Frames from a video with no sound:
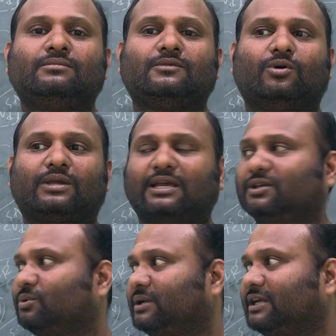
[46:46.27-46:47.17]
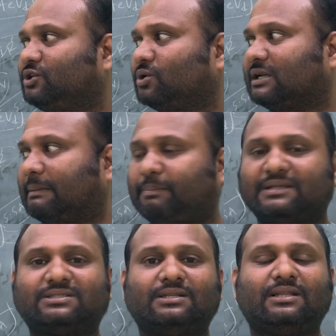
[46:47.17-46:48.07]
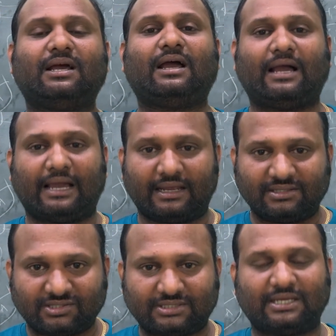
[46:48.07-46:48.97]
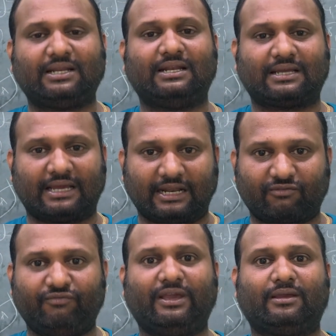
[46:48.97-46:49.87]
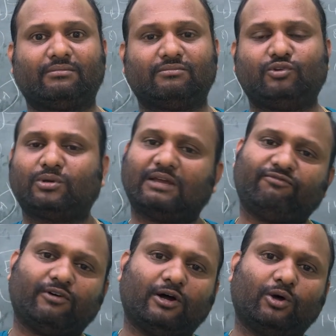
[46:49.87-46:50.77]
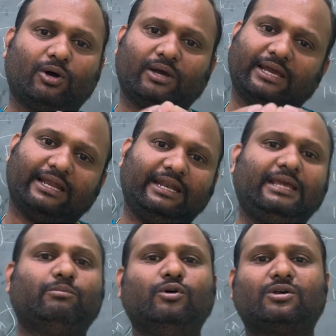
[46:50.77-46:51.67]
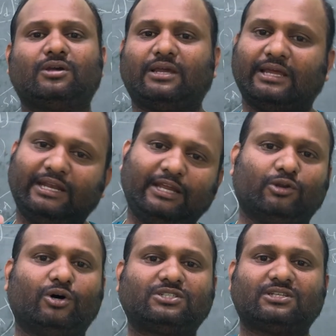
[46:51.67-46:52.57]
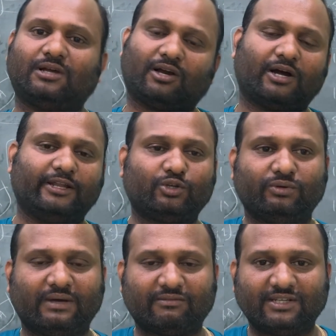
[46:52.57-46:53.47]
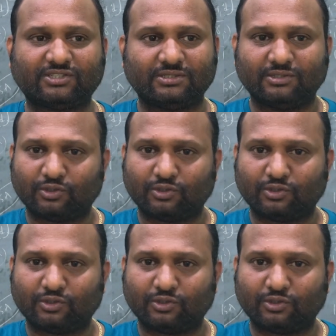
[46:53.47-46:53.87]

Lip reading: Okay, you need to represent the answer in a correct way. You can follow any book, any notes according to your wish.